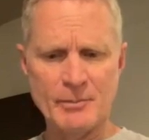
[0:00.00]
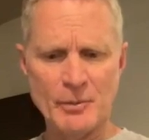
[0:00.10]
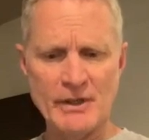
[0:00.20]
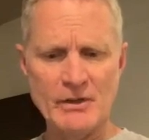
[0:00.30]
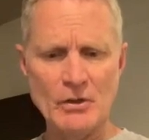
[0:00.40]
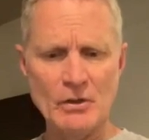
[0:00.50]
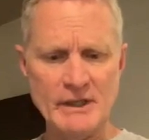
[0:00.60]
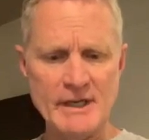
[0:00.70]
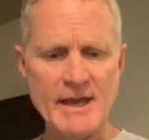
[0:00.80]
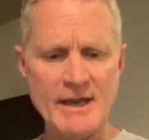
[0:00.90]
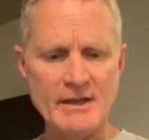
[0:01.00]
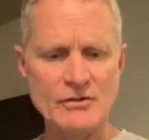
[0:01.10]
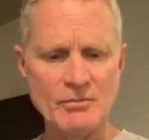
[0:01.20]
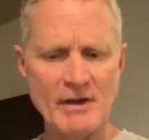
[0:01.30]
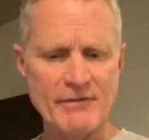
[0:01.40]
a pretty early
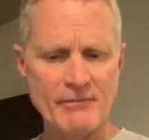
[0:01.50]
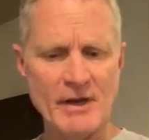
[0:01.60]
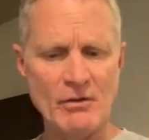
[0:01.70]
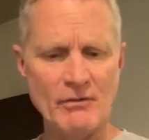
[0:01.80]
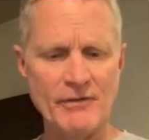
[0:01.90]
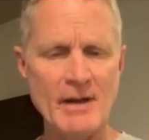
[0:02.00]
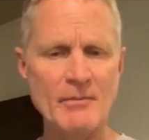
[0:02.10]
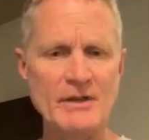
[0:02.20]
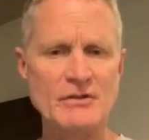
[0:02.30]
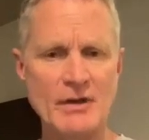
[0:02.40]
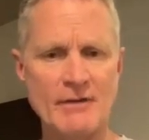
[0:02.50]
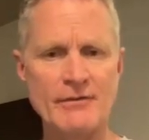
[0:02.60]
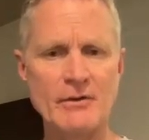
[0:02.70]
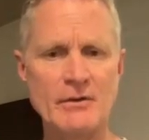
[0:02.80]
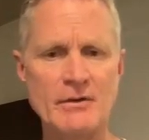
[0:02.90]
age. My whole family
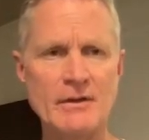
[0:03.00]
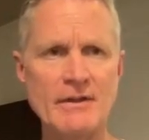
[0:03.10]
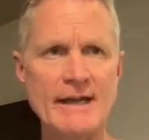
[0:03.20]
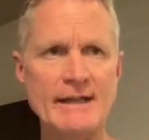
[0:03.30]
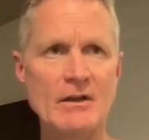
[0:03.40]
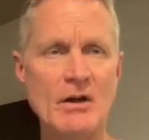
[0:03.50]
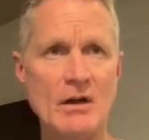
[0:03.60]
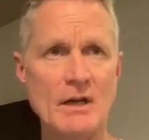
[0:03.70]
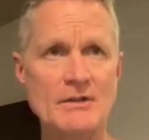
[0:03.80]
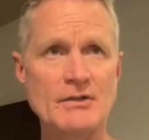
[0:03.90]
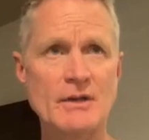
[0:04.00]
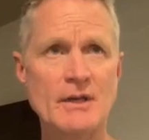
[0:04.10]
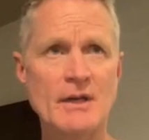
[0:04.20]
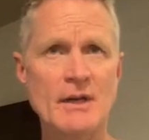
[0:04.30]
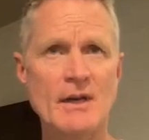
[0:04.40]
suffered that loss.
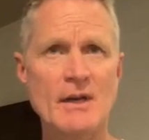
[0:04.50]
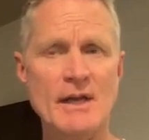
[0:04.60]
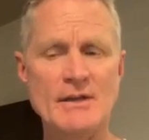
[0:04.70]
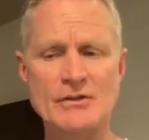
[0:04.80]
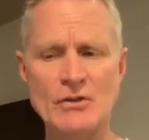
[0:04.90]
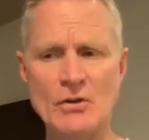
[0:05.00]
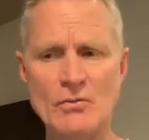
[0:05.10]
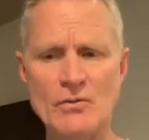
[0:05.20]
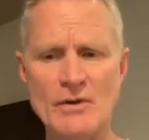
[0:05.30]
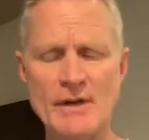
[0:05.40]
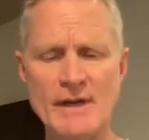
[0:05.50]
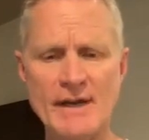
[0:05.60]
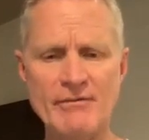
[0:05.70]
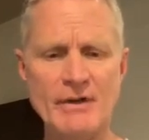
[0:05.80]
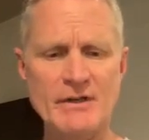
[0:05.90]
And so
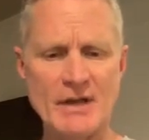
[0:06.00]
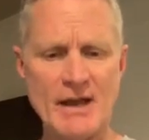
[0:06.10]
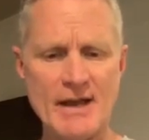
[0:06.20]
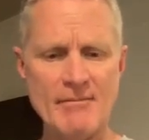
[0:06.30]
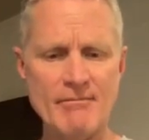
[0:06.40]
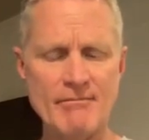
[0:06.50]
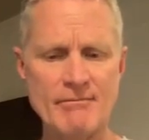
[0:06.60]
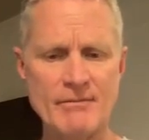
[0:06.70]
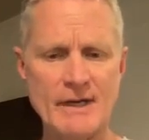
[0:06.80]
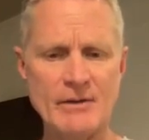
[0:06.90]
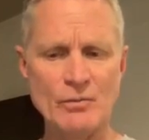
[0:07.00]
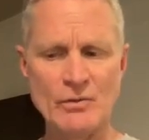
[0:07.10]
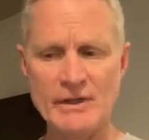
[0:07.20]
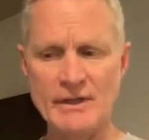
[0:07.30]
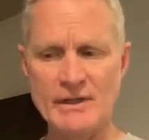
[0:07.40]
every time I
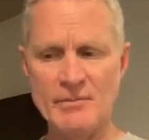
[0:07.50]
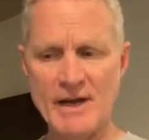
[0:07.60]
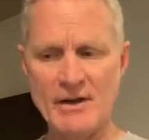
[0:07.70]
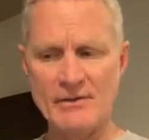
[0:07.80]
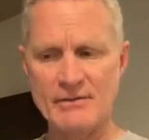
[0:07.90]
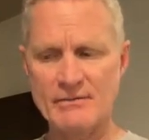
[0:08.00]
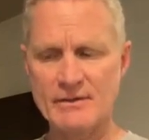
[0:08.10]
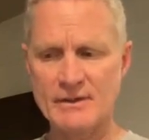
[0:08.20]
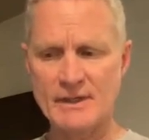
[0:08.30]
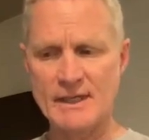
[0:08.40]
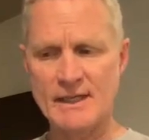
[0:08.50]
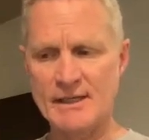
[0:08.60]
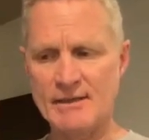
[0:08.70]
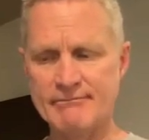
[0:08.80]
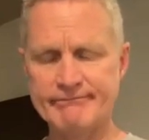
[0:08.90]
read about
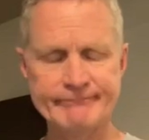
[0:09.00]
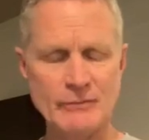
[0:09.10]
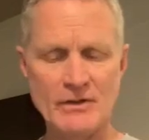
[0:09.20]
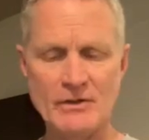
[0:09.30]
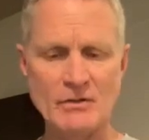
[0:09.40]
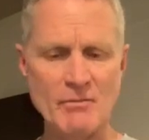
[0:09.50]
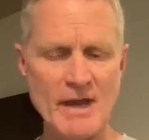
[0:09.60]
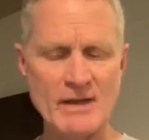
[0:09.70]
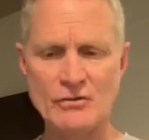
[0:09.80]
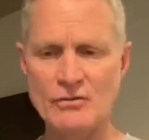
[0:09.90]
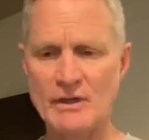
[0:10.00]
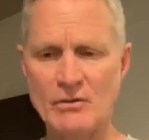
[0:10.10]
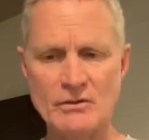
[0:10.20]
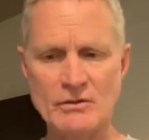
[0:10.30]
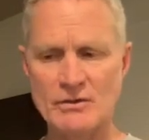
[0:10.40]
whether it's a mass
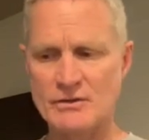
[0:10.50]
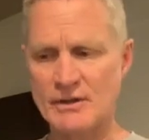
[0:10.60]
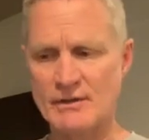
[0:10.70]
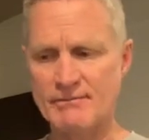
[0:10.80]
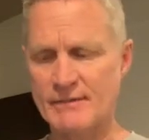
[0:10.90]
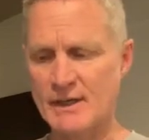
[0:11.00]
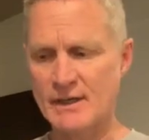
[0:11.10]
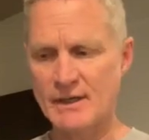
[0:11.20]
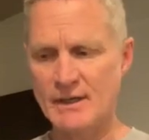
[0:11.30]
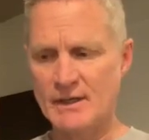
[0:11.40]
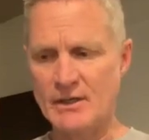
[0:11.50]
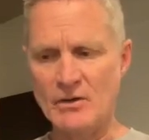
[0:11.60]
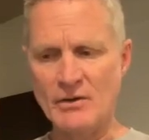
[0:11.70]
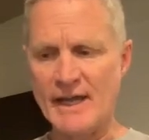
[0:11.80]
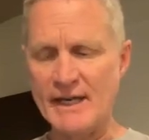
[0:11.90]
shooting or just
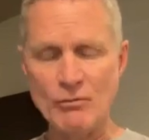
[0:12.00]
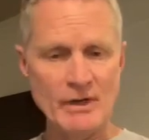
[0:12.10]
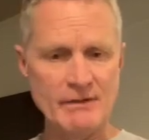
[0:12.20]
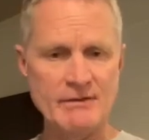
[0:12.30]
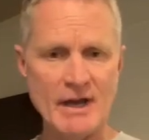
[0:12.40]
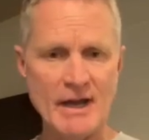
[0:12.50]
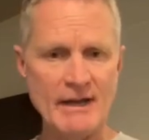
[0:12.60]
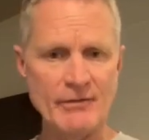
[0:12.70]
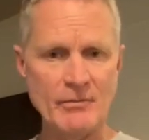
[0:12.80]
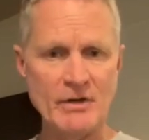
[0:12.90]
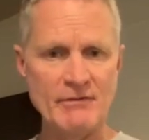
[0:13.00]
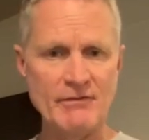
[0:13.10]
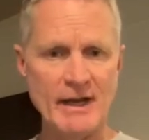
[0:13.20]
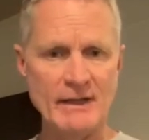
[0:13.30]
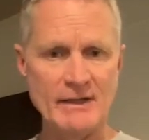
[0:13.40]
anyone dying from gun
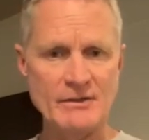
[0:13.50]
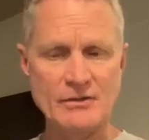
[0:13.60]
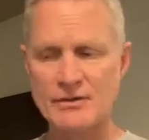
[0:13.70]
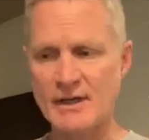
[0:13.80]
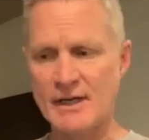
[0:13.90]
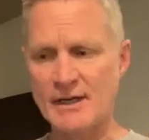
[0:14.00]
violence,